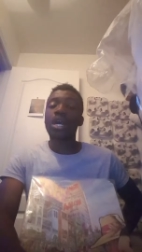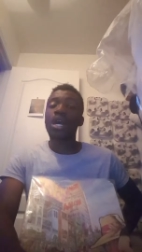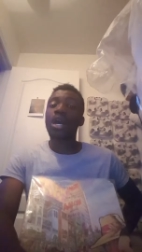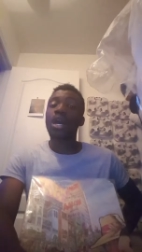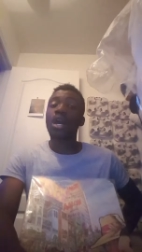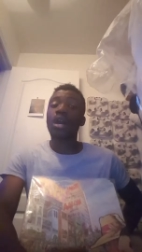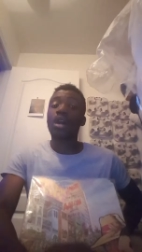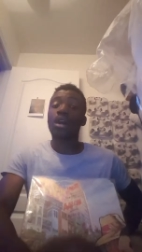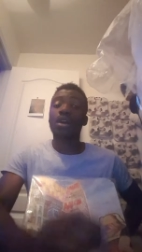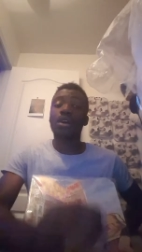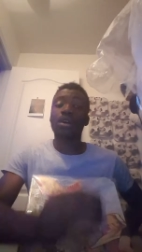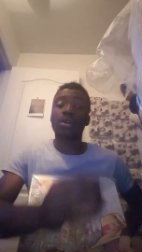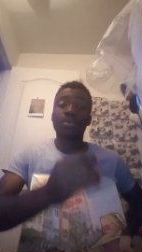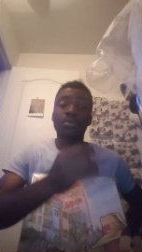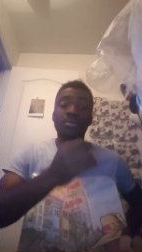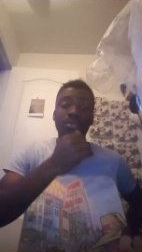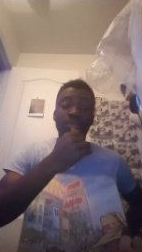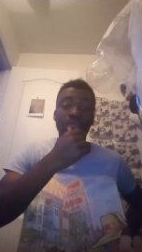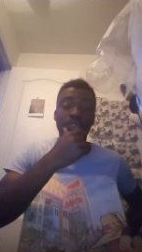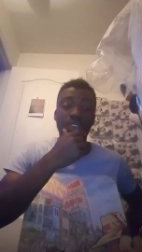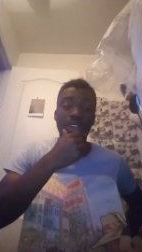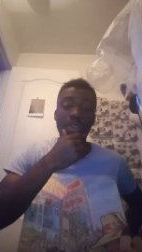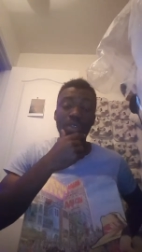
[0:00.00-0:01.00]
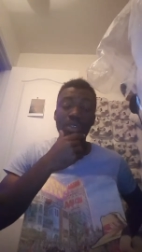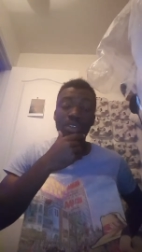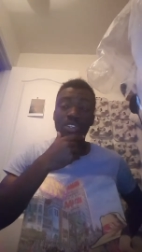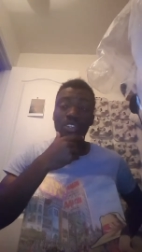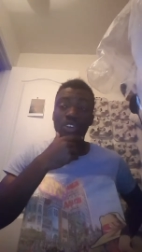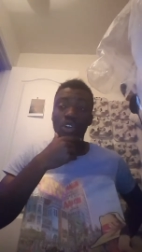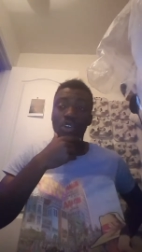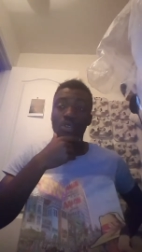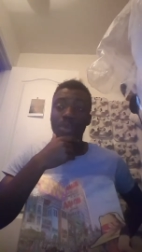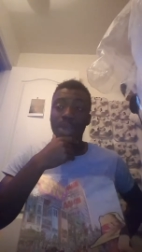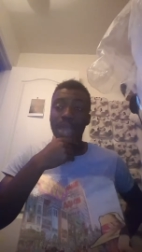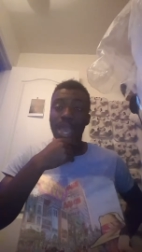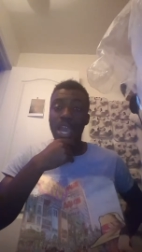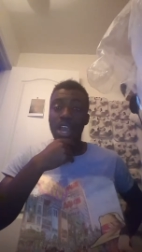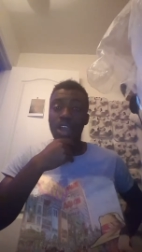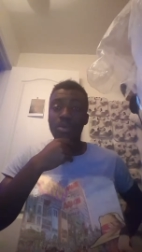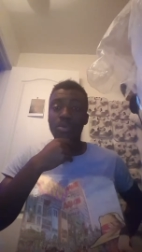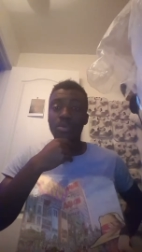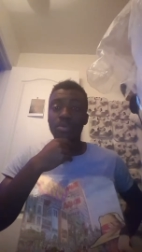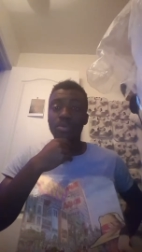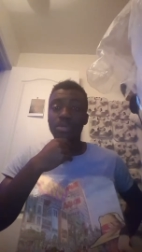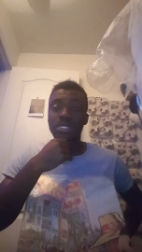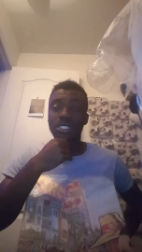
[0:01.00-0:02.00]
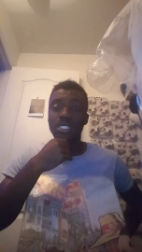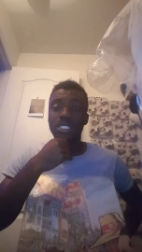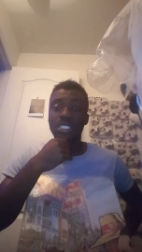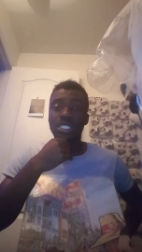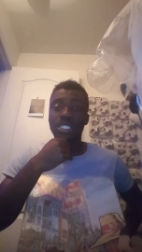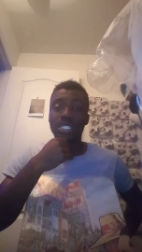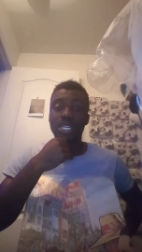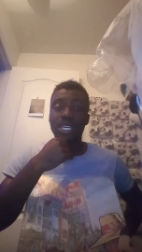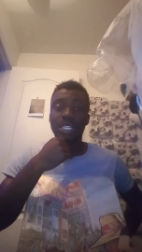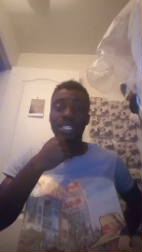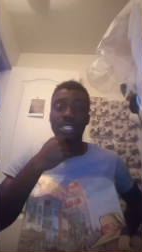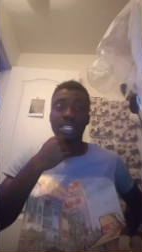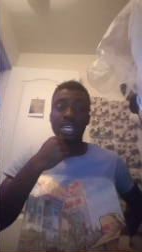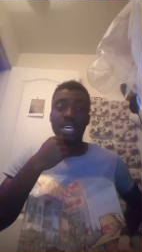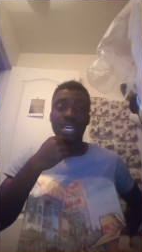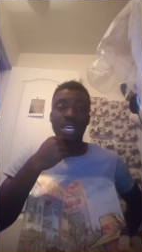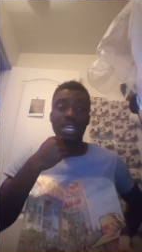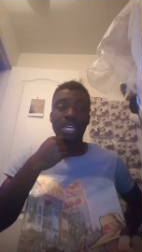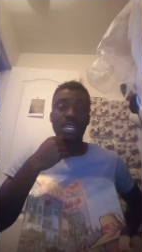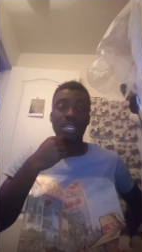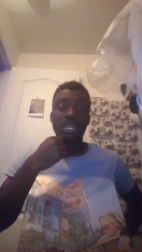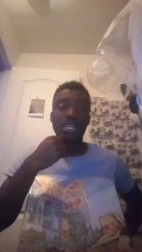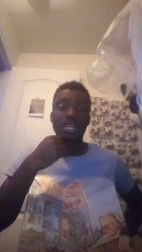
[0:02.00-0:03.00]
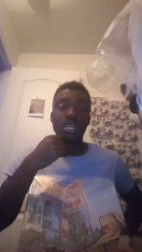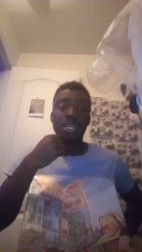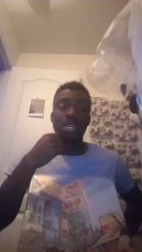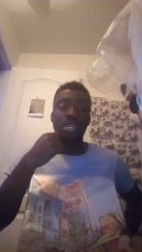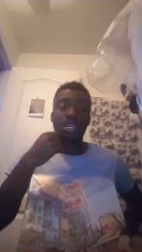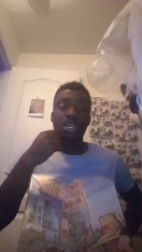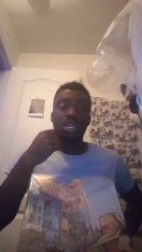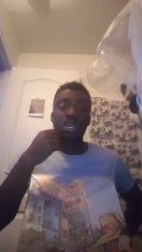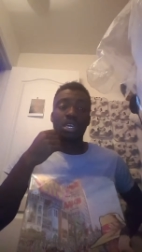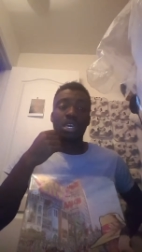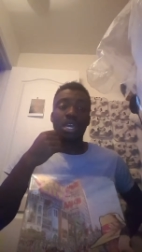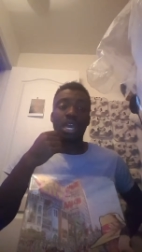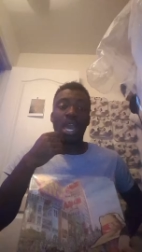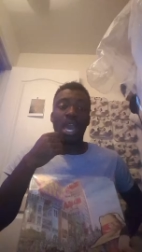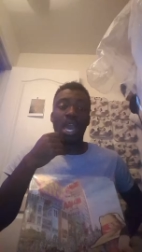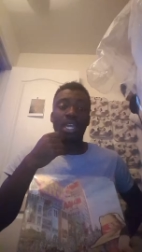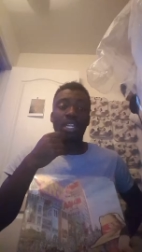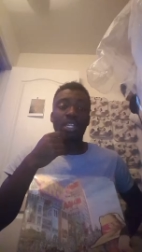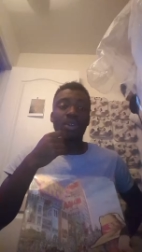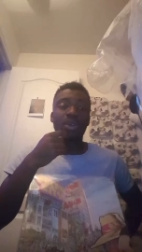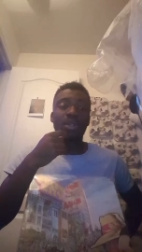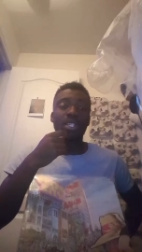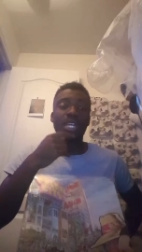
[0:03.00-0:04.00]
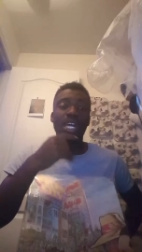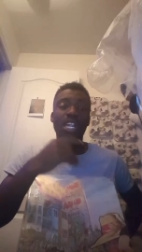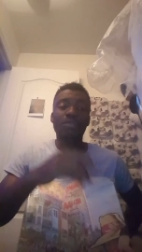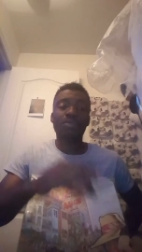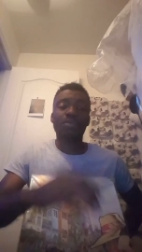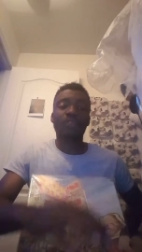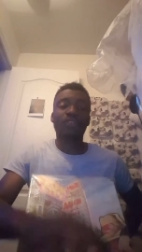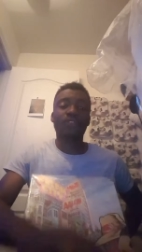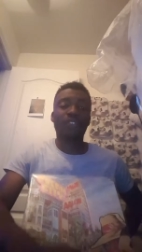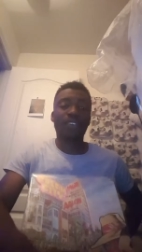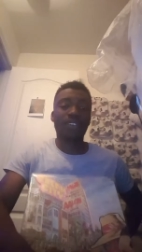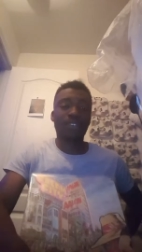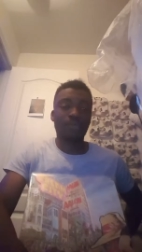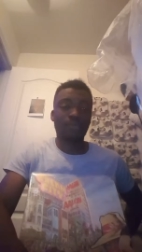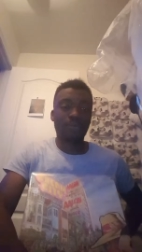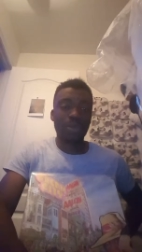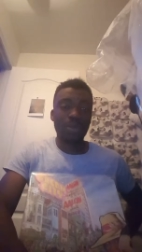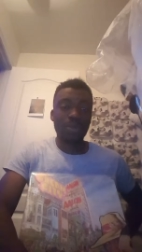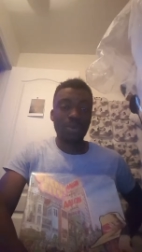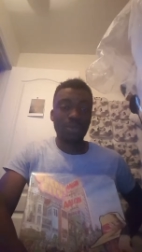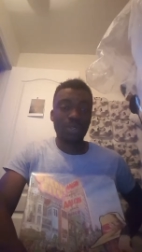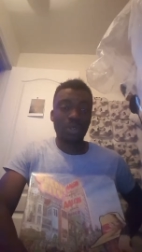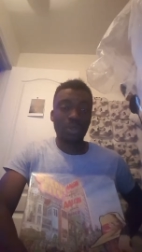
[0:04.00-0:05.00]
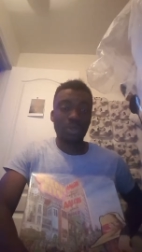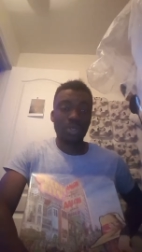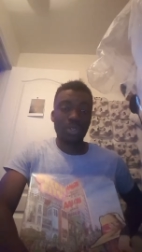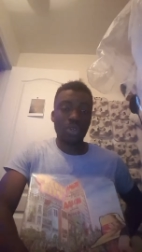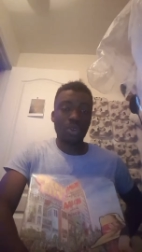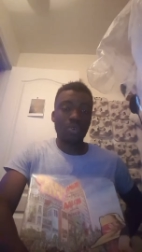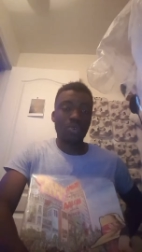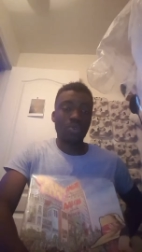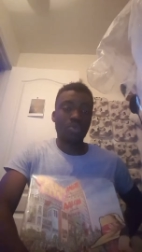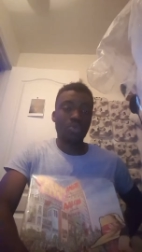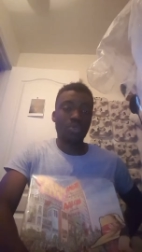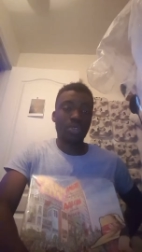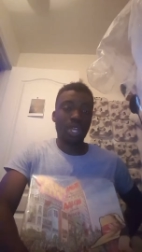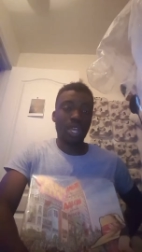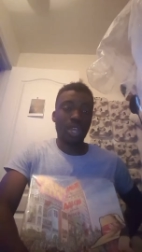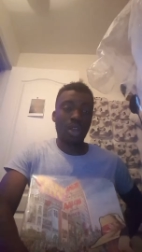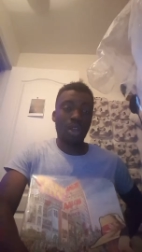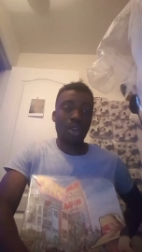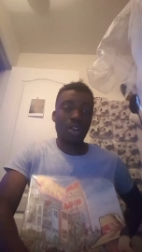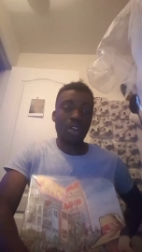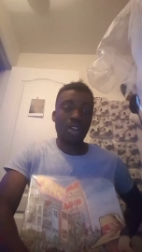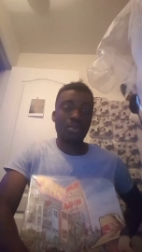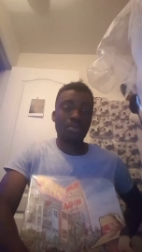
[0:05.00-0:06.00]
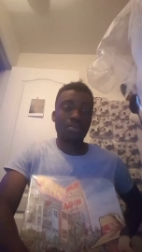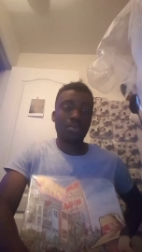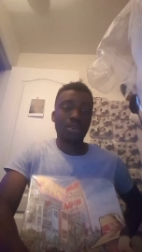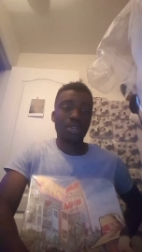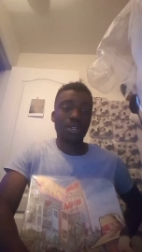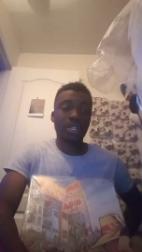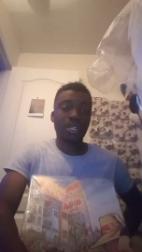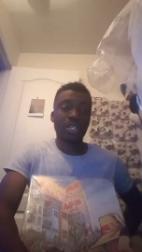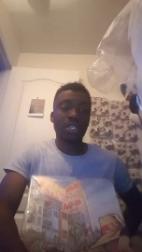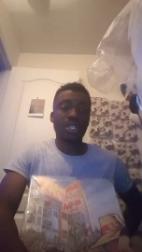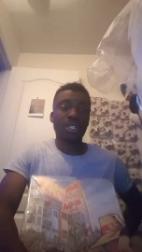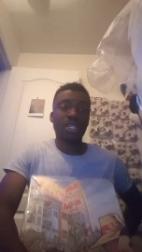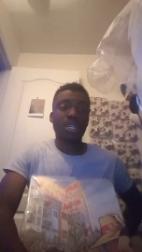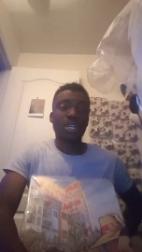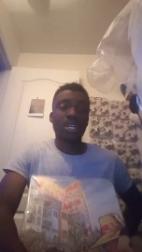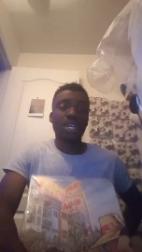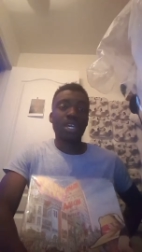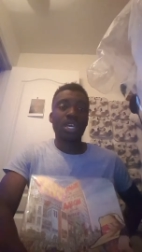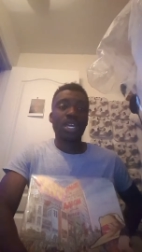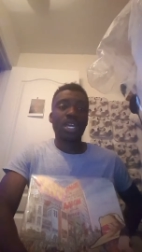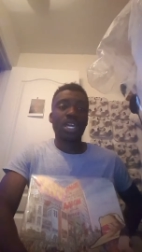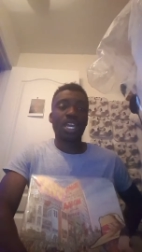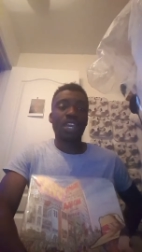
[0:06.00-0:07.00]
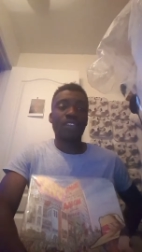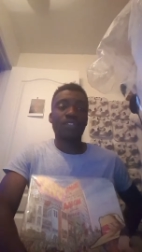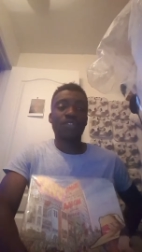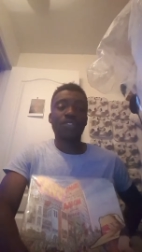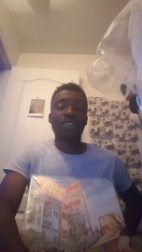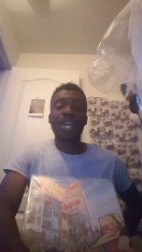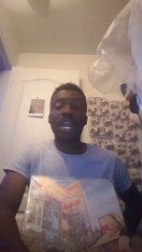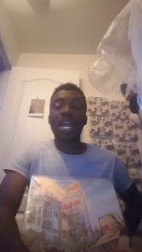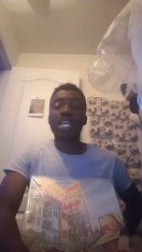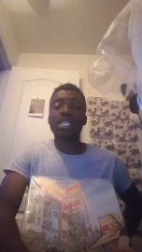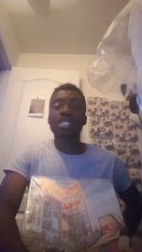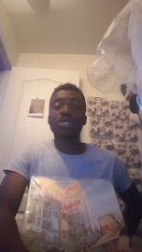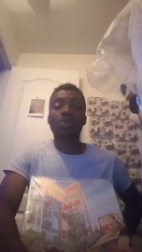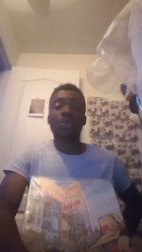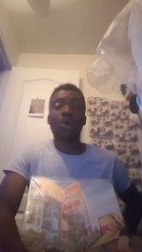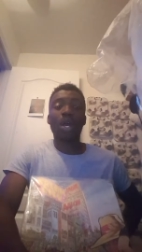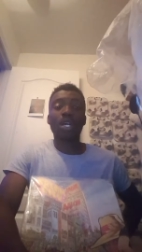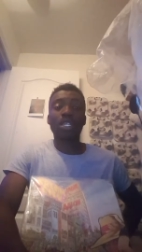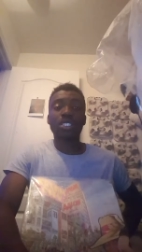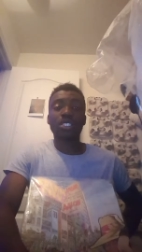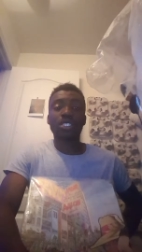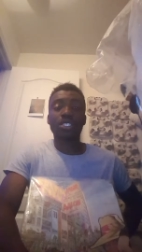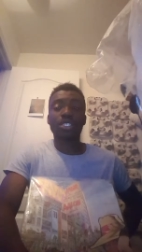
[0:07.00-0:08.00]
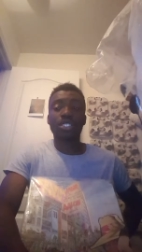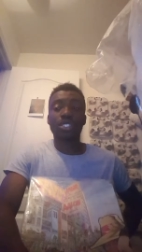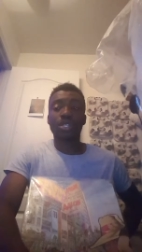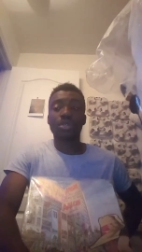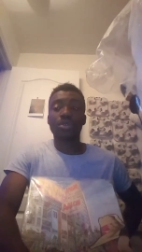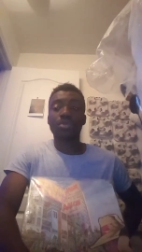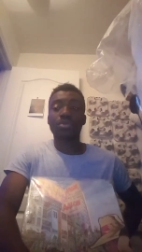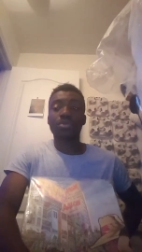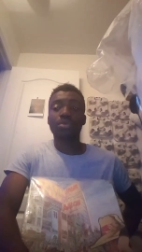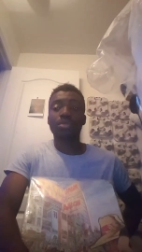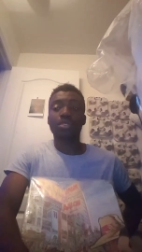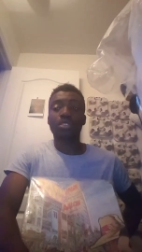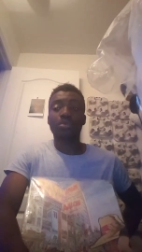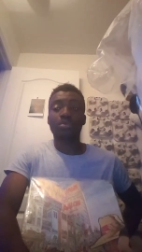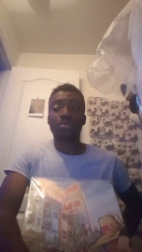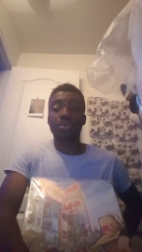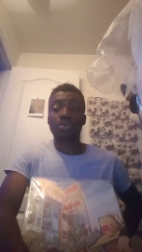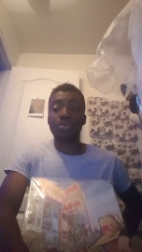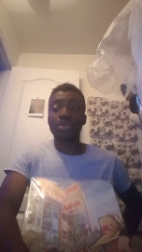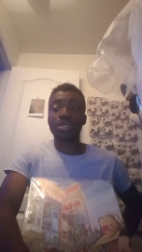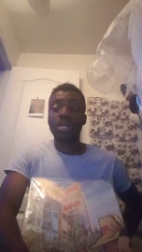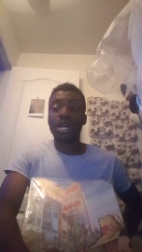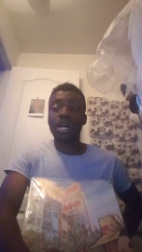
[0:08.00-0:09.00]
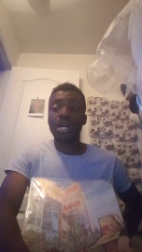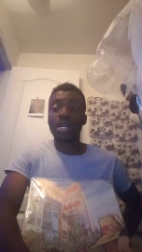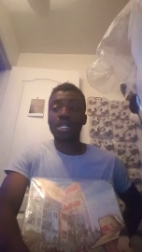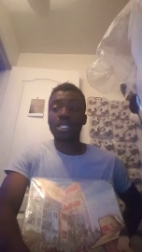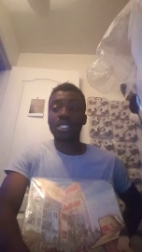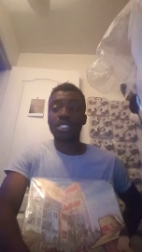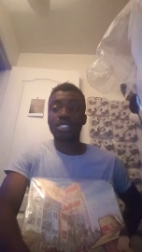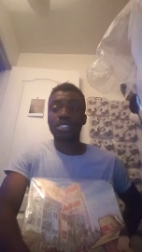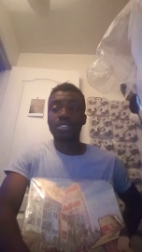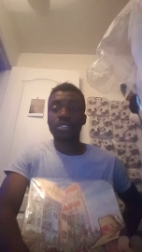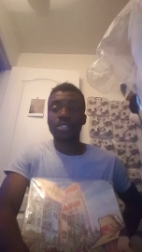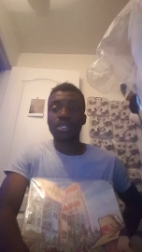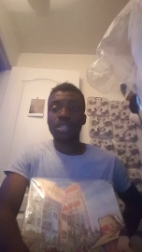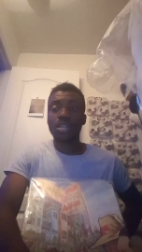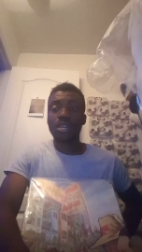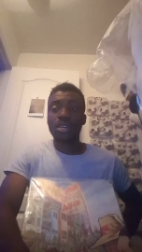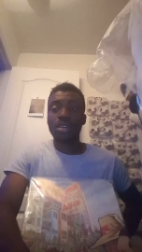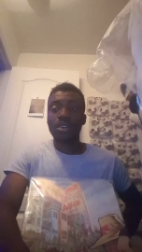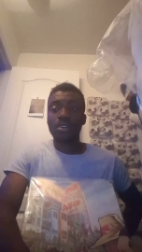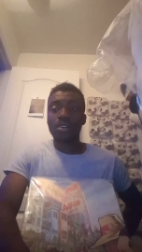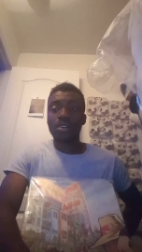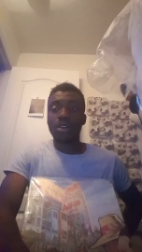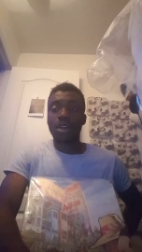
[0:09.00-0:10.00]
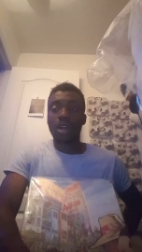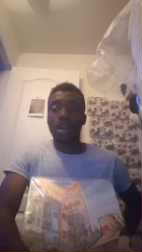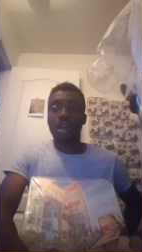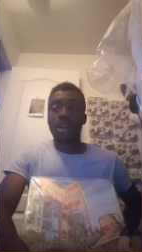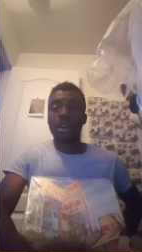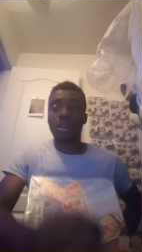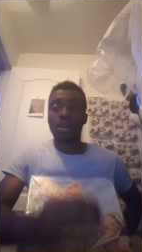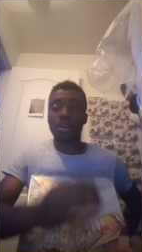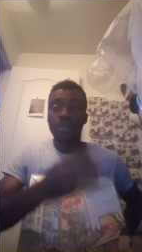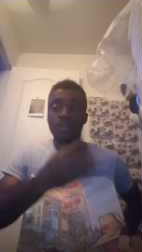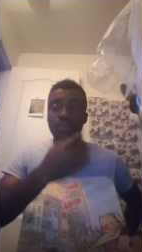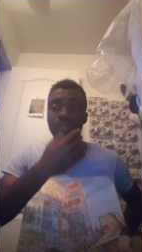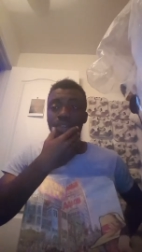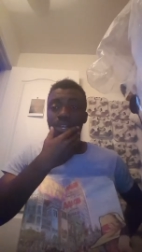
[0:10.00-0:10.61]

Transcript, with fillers: Um, very dope album and shit like that. I know a lot of f- people don't know who they are, but if you guys watch the show The Boondocks, um,